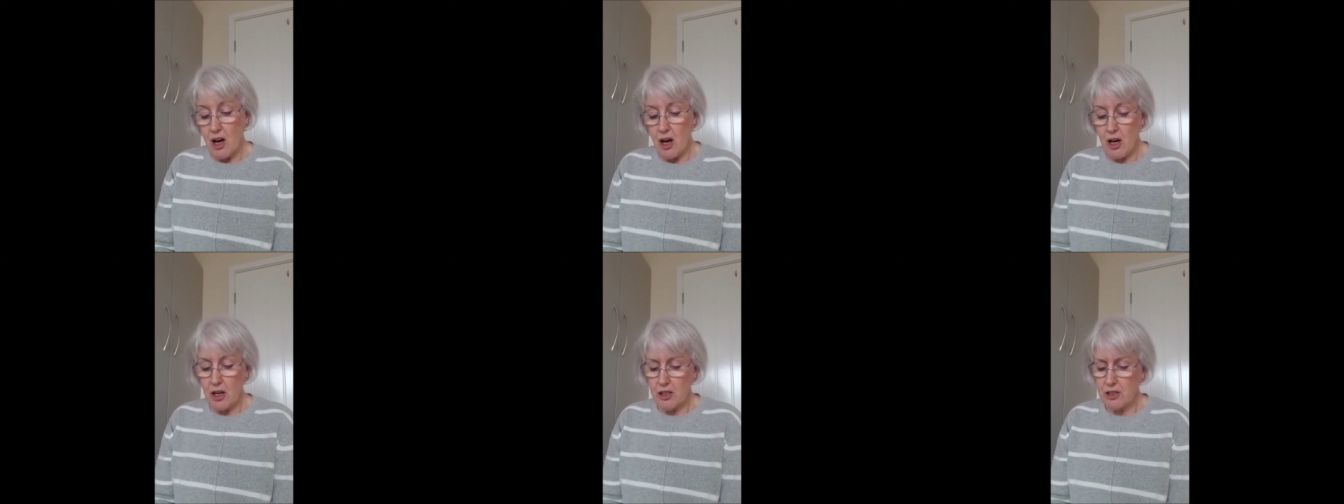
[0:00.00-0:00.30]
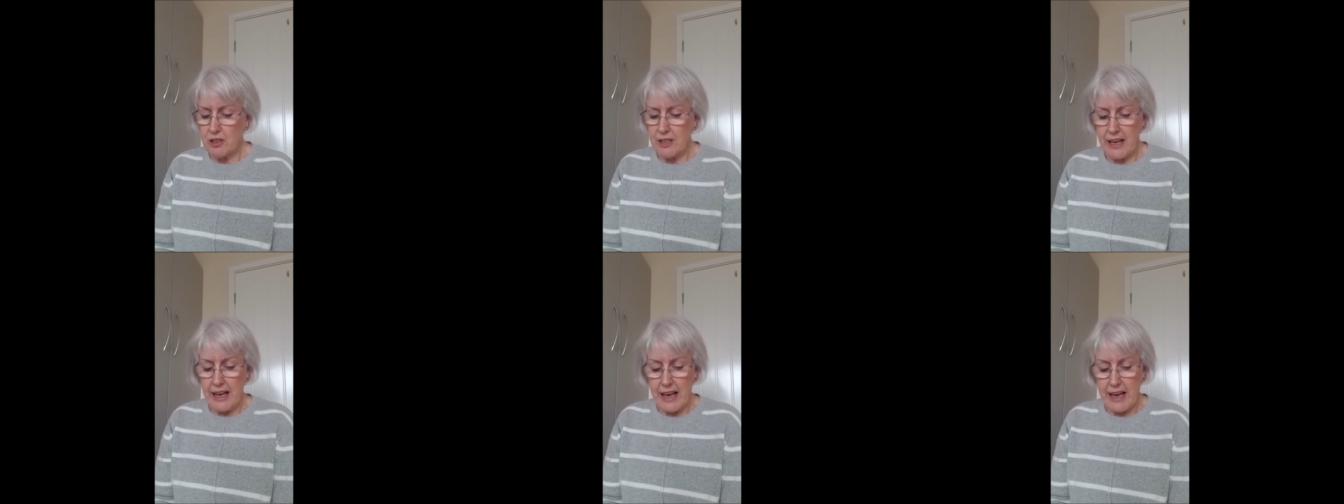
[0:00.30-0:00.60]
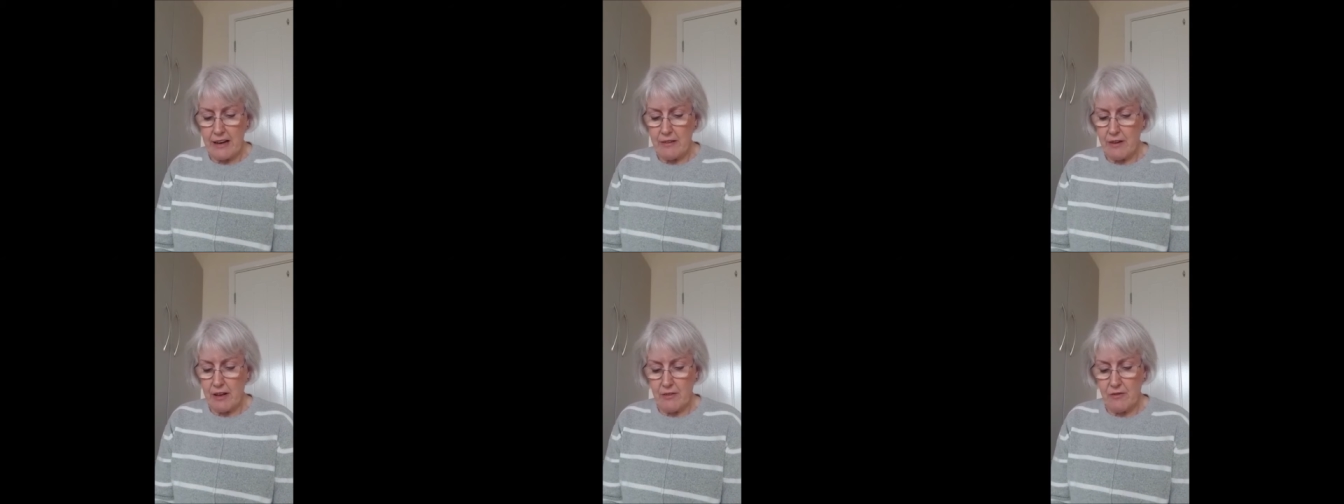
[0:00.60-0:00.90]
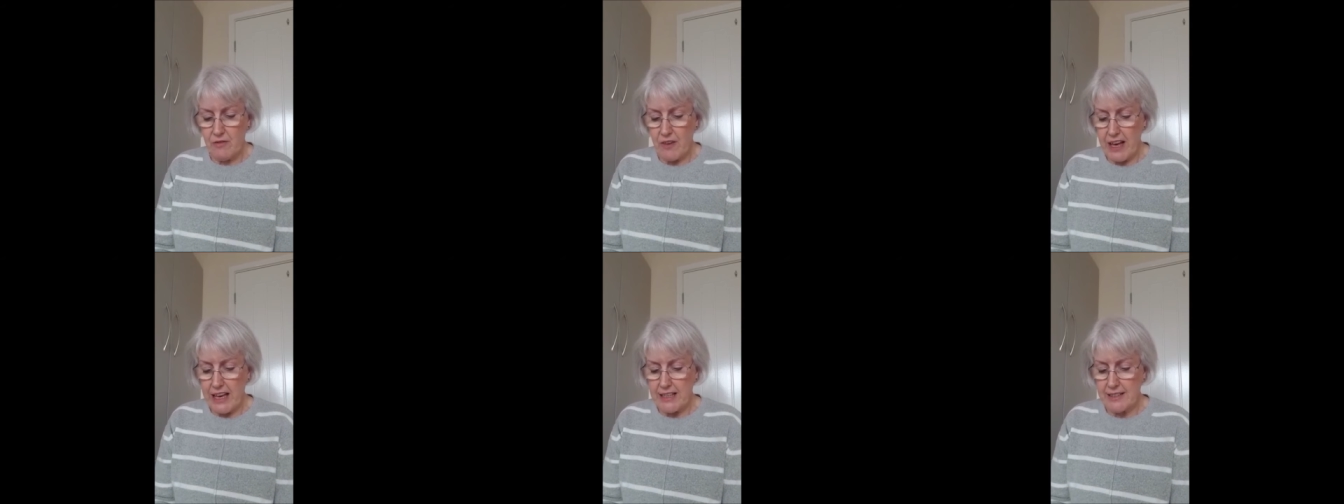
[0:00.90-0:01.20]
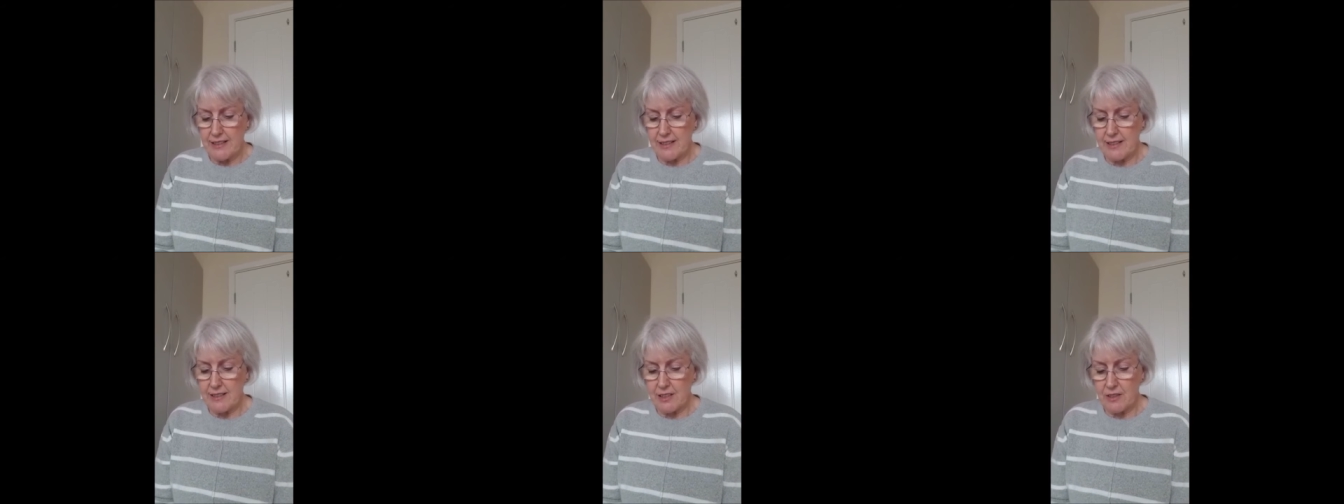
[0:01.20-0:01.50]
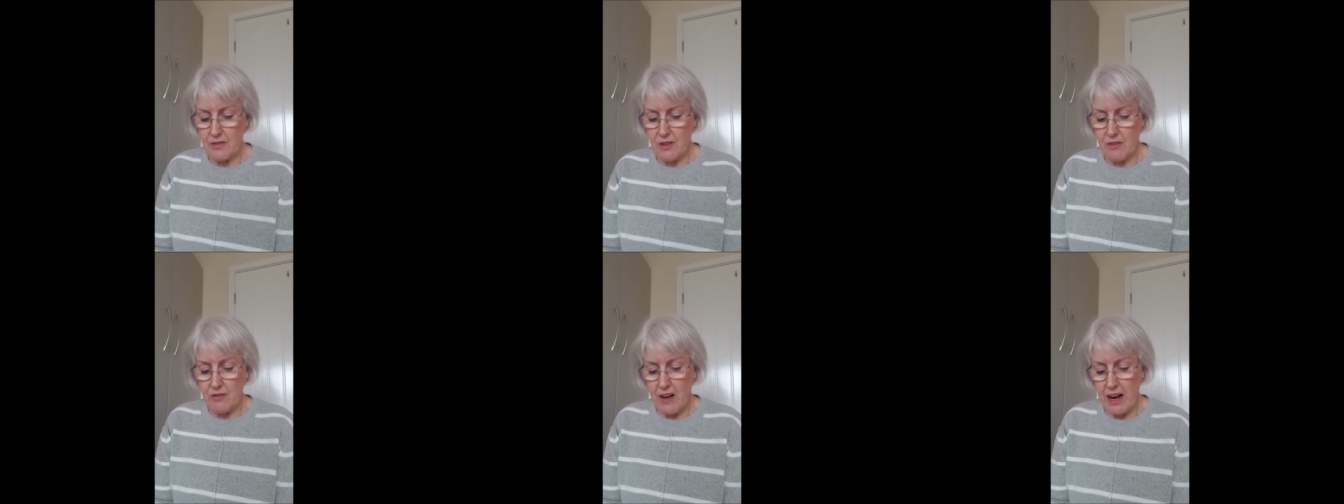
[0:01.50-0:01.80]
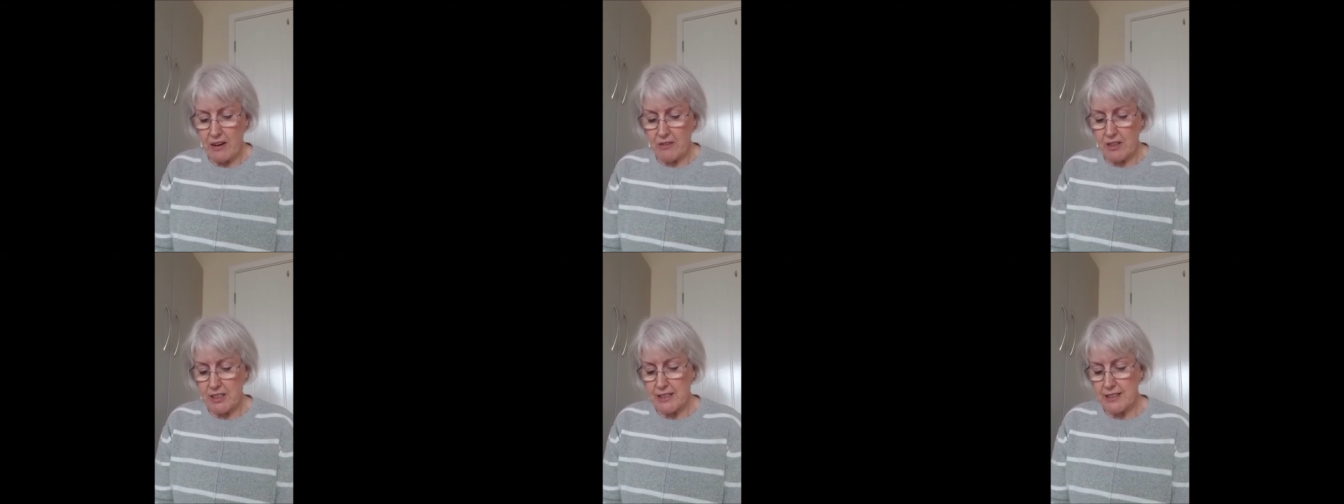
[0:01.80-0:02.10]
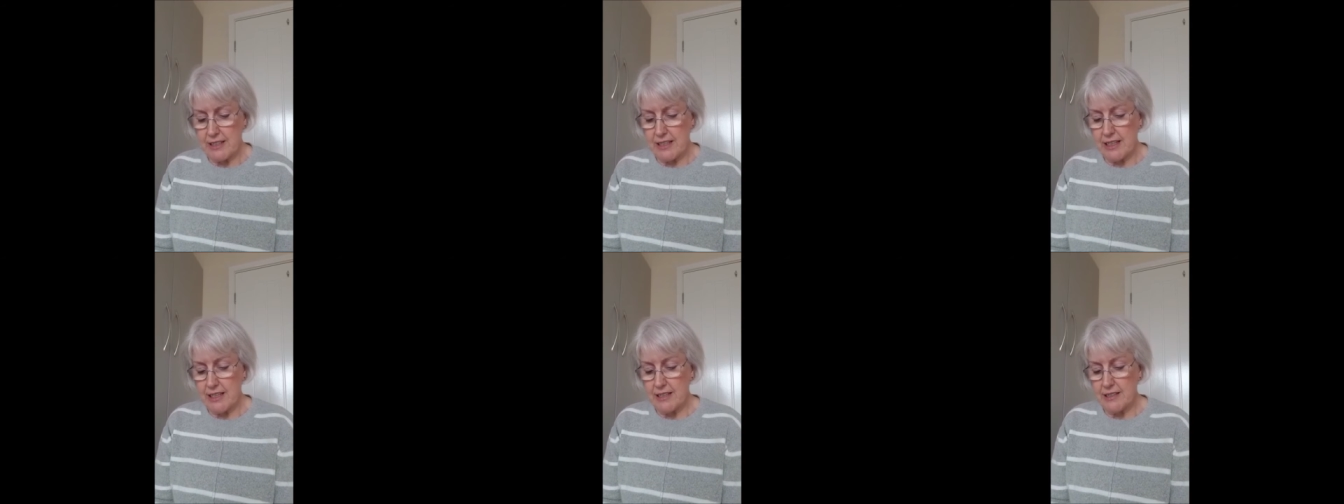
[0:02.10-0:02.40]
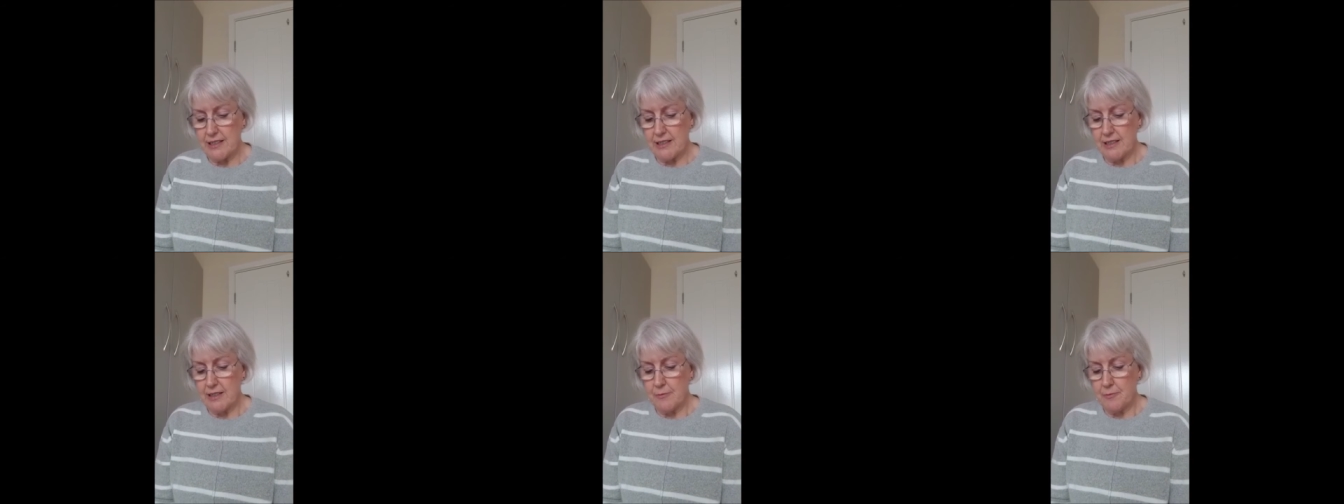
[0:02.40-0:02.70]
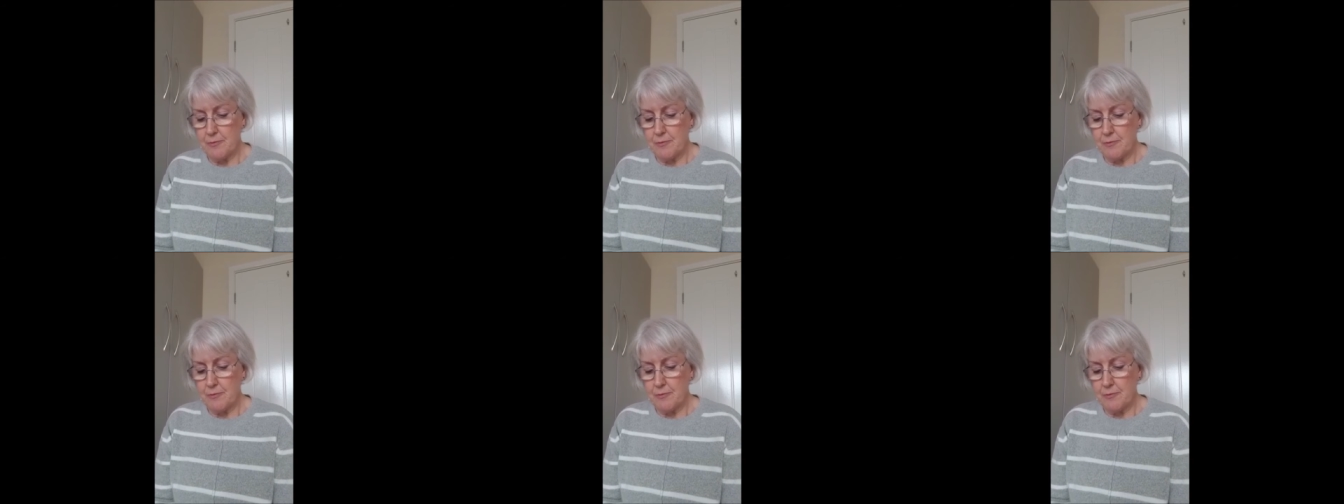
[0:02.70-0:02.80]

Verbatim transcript: uncaring faces of the Pharisees,